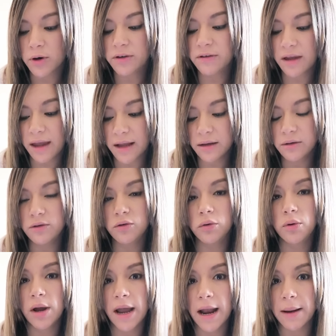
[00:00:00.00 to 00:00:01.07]
10
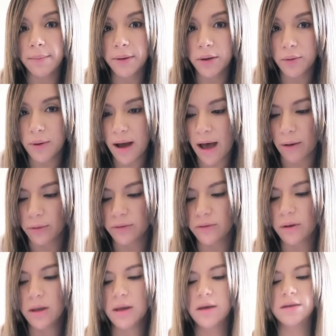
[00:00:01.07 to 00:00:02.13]
to help you out.
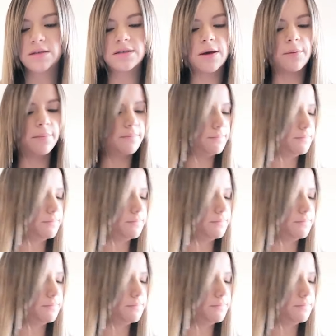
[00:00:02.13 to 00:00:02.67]
So